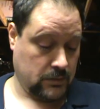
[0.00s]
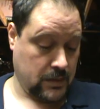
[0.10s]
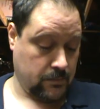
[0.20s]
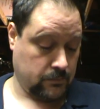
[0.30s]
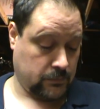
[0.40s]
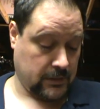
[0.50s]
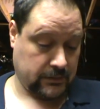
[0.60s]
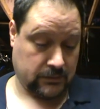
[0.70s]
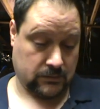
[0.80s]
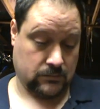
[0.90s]
yeah,
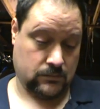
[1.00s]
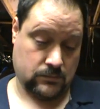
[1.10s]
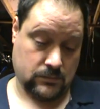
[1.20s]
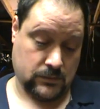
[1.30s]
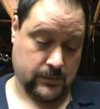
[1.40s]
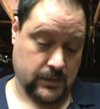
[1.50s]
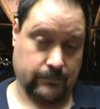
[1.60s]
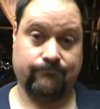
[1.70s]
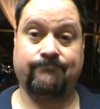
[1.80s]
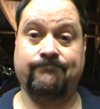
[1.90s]
that's about it.